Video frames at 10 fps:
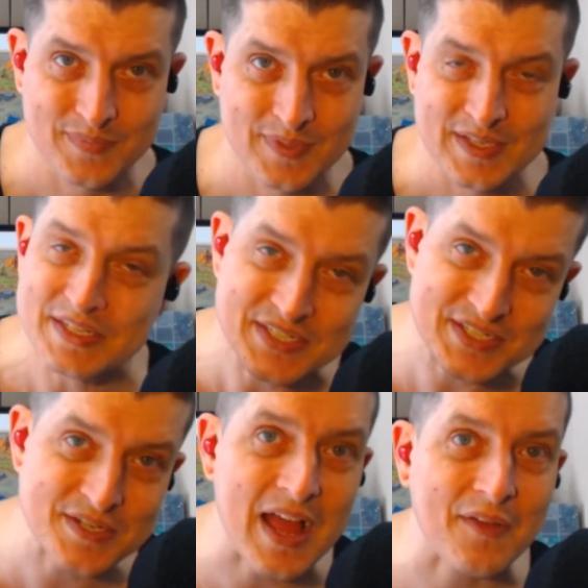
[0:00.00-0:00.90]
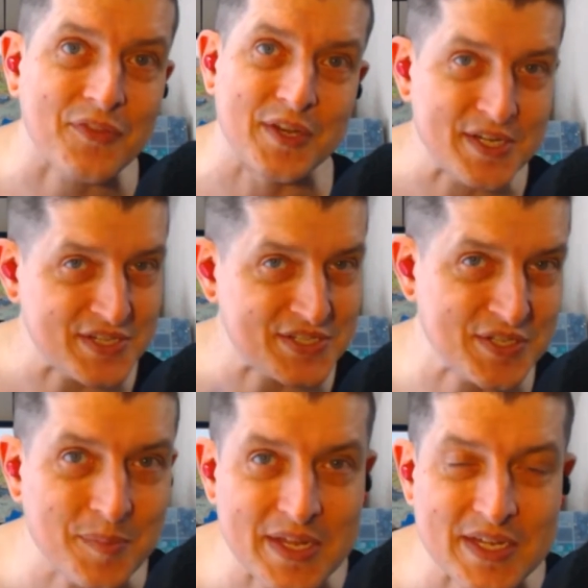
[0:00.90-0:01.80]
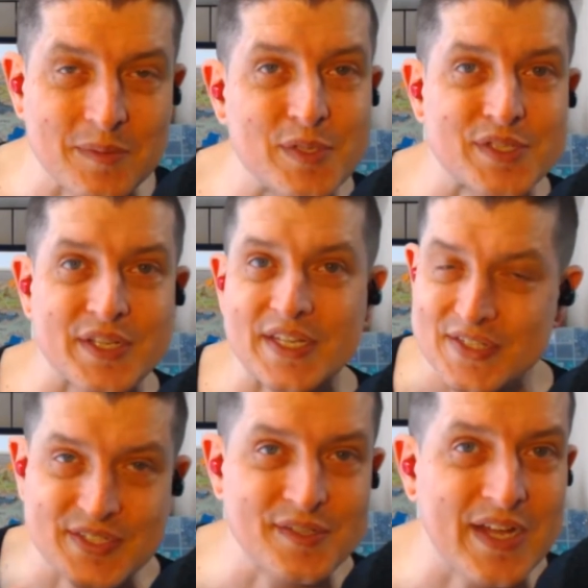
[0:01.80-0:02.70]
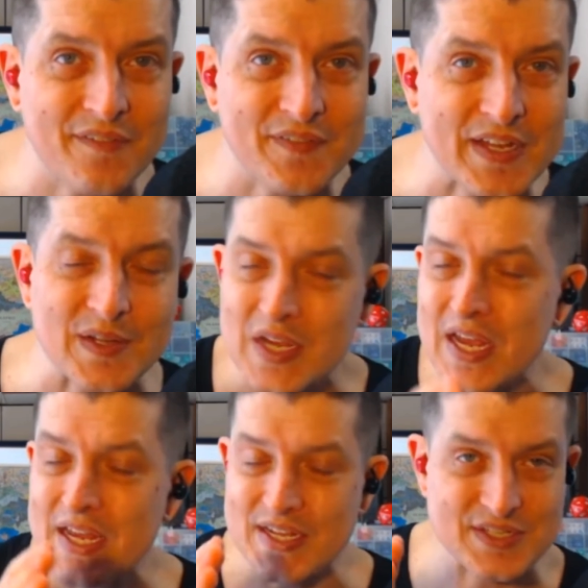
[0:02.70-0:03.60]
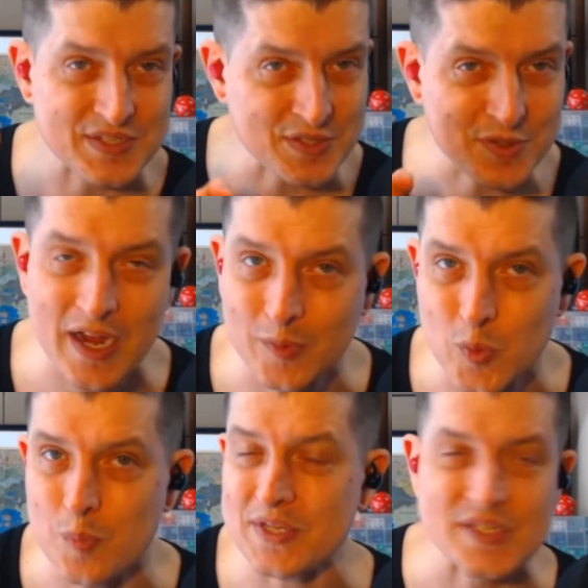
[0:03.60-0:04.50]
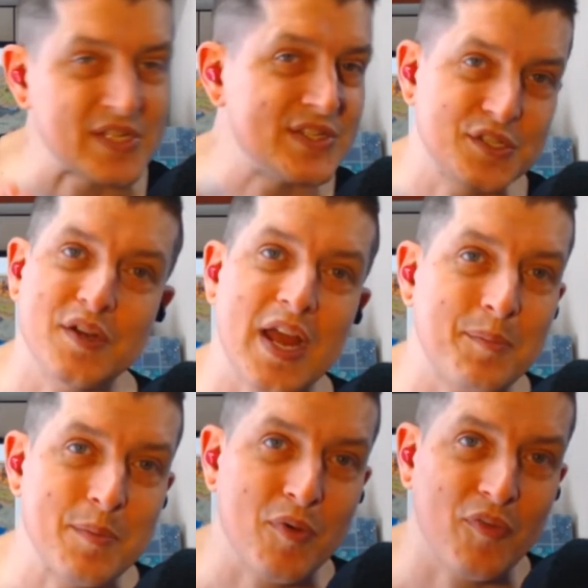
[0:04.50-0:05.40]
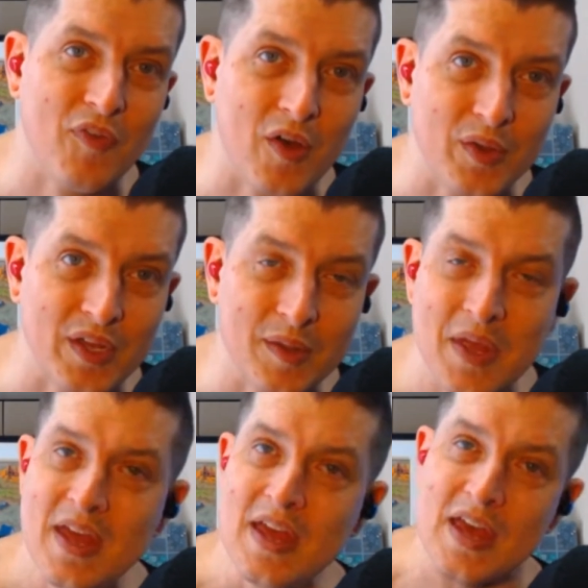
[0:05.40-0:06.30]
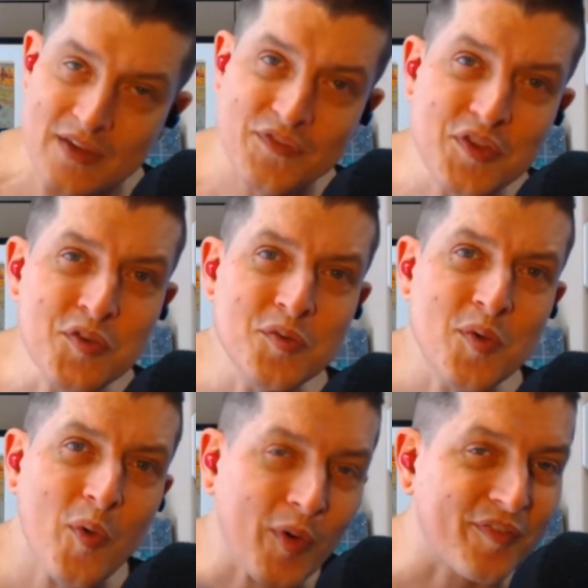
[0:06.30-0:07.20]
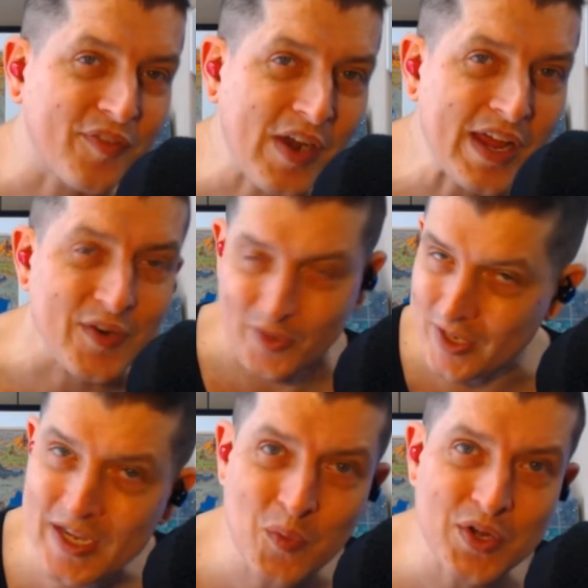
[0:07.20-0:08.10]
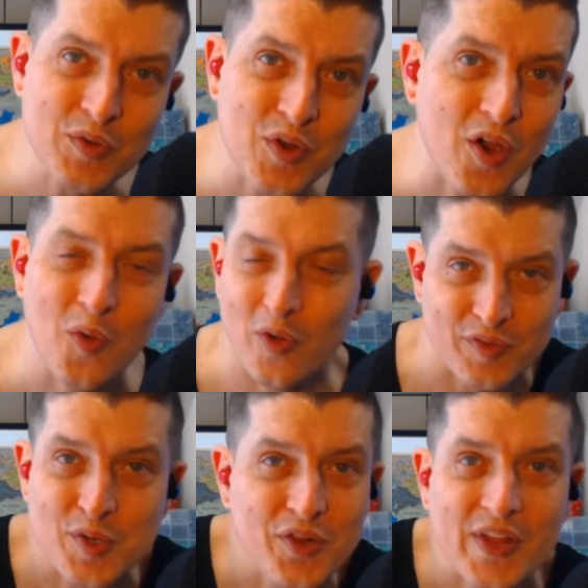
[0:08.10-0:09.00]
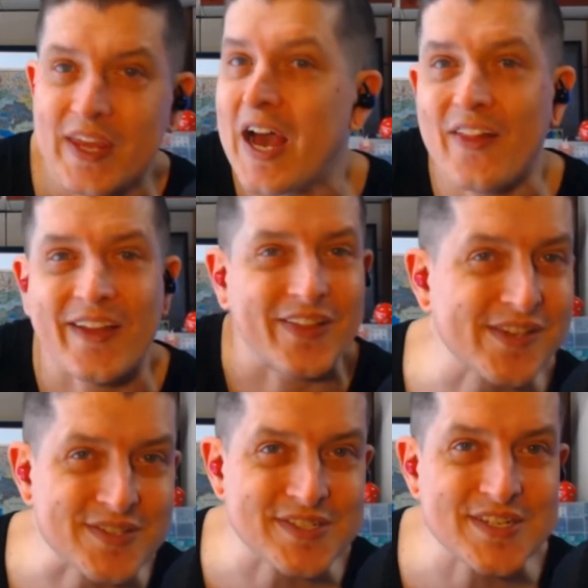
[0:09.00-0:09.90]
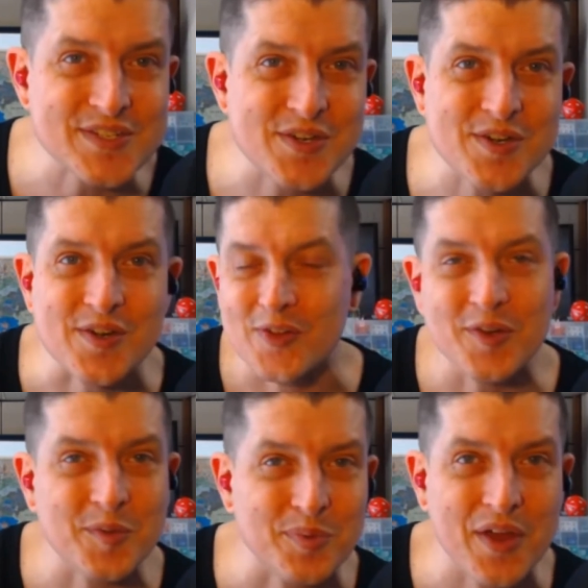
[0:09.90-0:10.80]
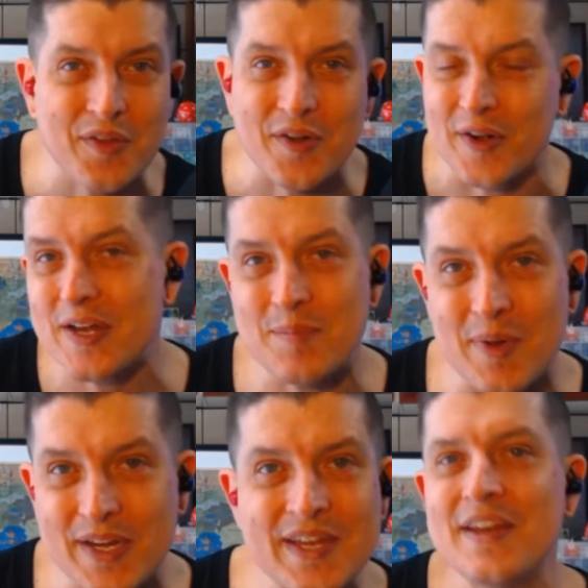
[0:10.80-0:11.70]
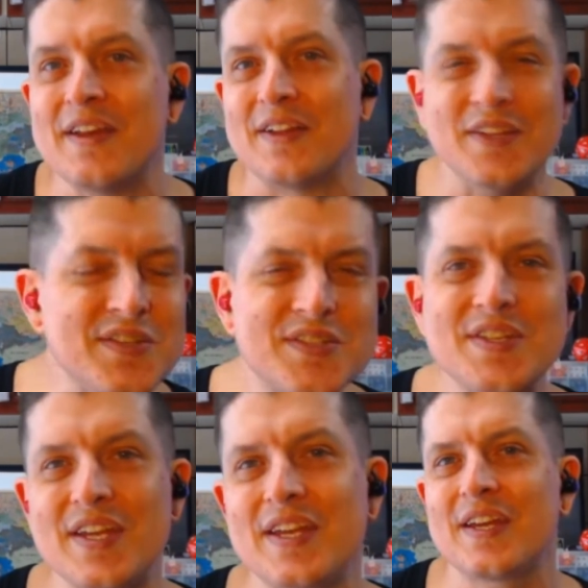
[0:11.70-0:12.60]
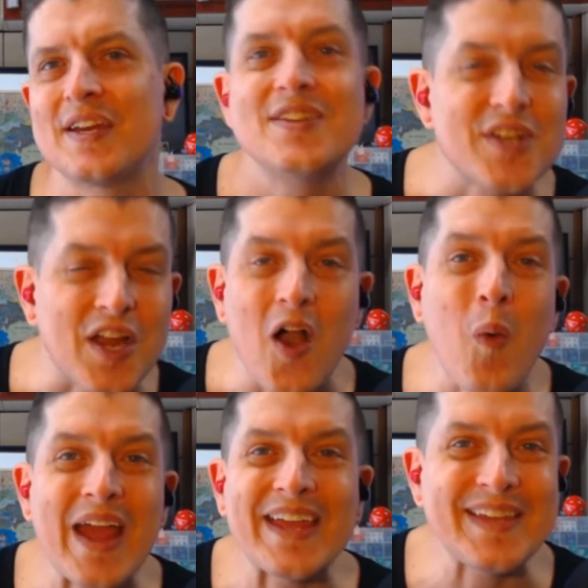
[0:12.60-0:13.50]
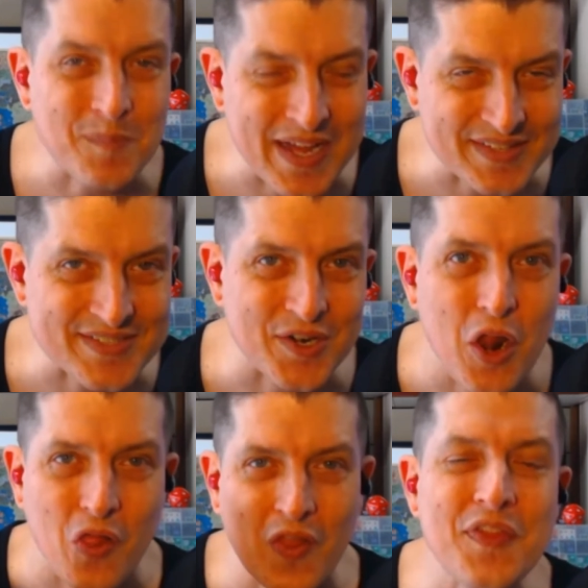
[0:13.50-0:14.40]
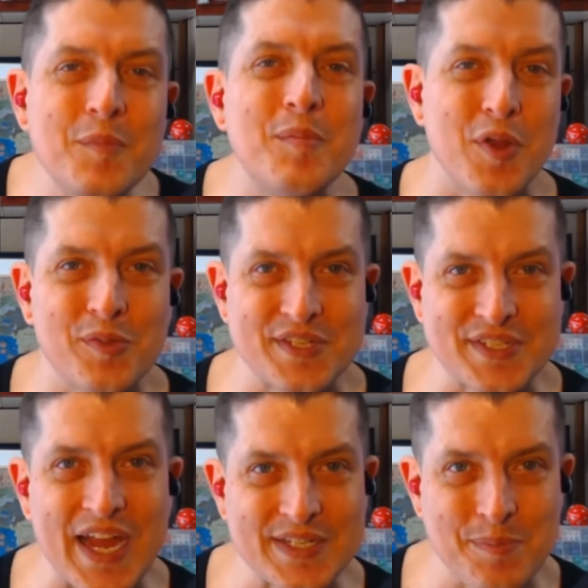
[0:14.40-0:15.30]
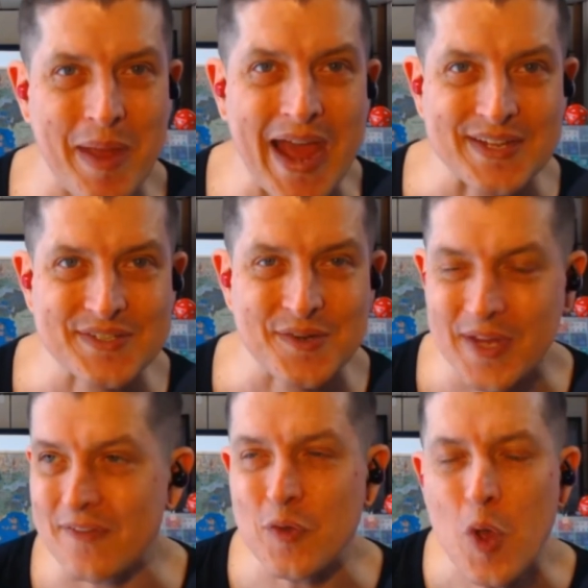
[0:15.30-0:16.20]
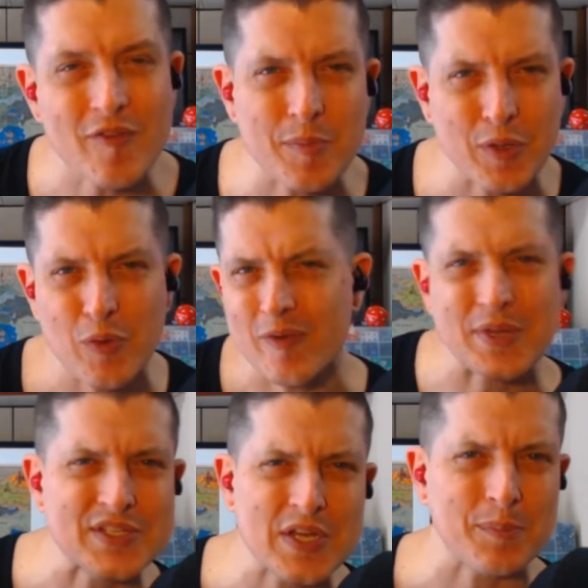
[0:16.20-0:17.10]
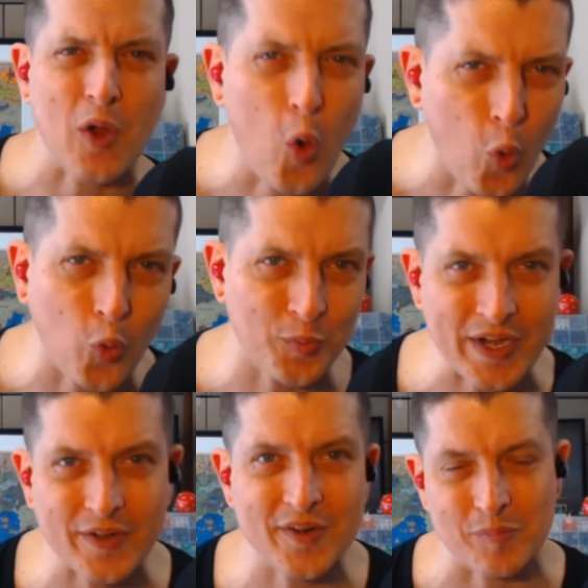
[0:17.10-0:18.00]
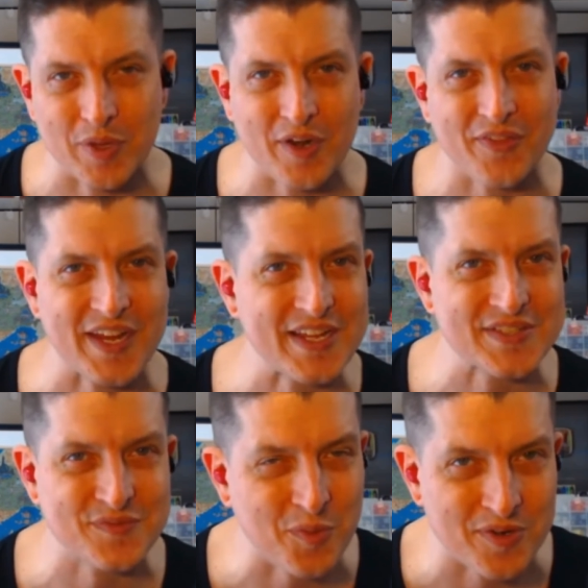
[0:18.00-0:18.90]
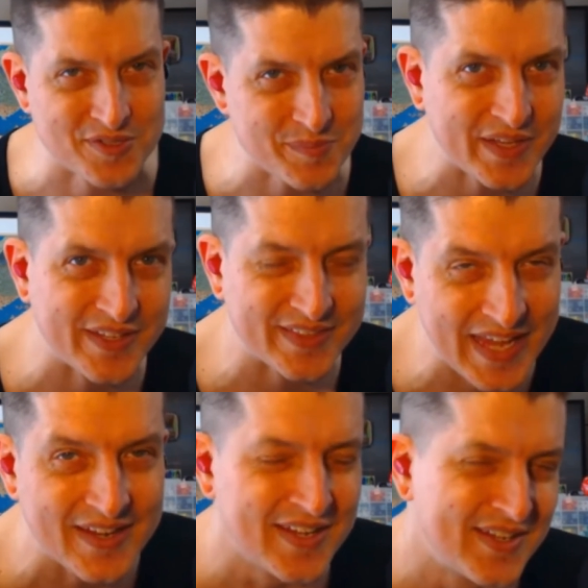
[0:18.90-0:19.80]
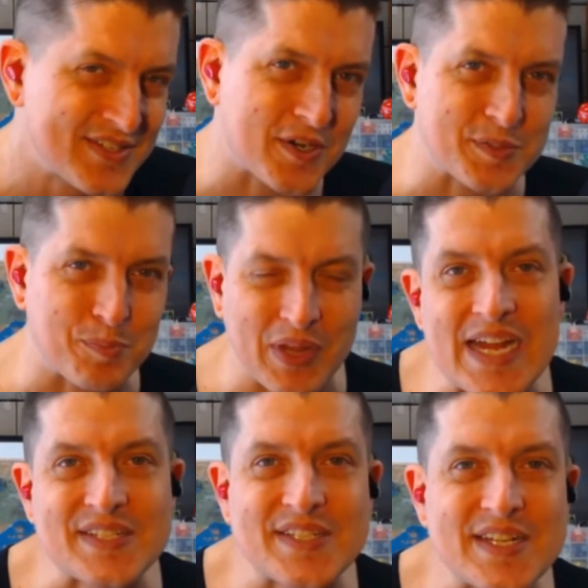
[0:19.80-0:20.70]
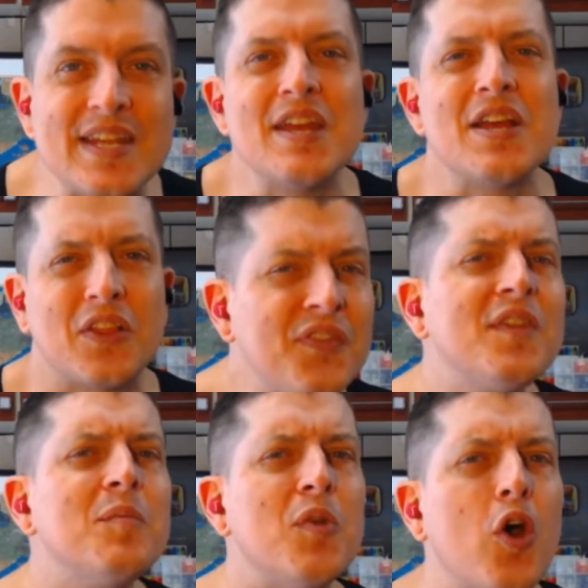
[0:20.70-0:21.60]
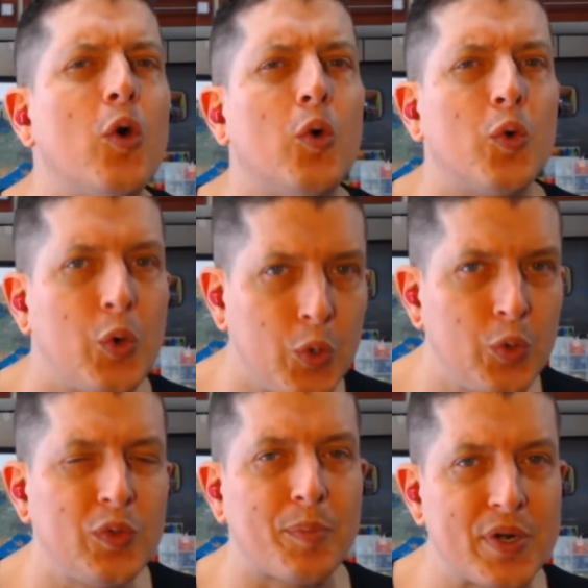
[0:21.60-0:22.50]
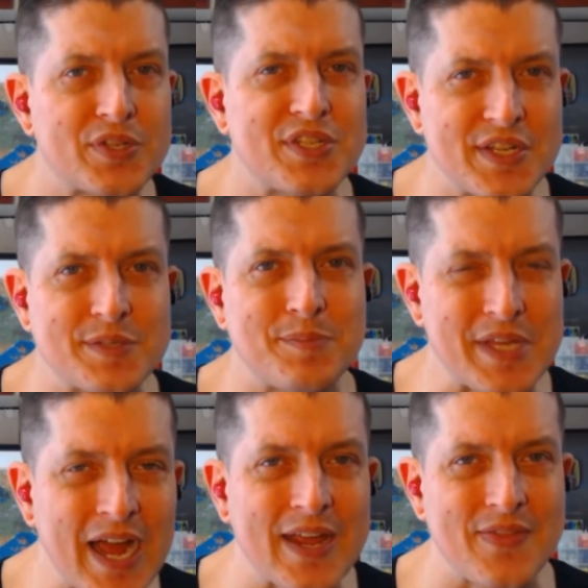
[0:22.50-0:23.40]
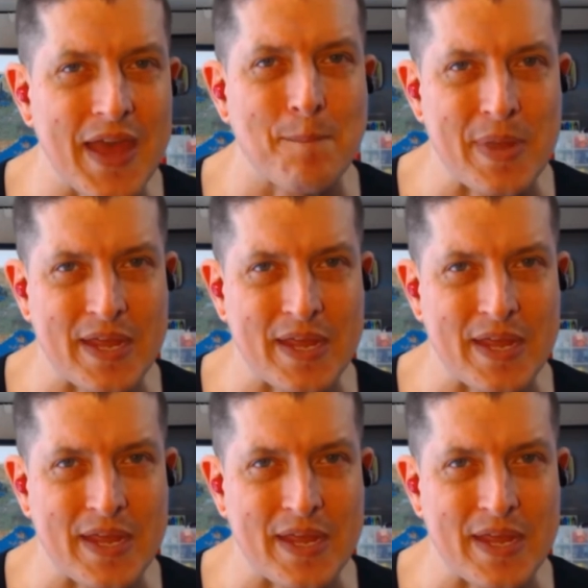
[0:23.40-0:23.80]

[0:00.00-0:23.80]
He's still out there. He's still making music. He's still got fans. He's still got groupies. He's still got people following him. If you or a friend or anyone you know, or if you hear like you got like a little sister or a little brother or anybody listening to Kawaii Monster, let them know this guy's past, okay? If you have anybody who ever picks up an old record of Blood on the Dance Floor or something like that, starts blasting it, let them know who the person is behind that band.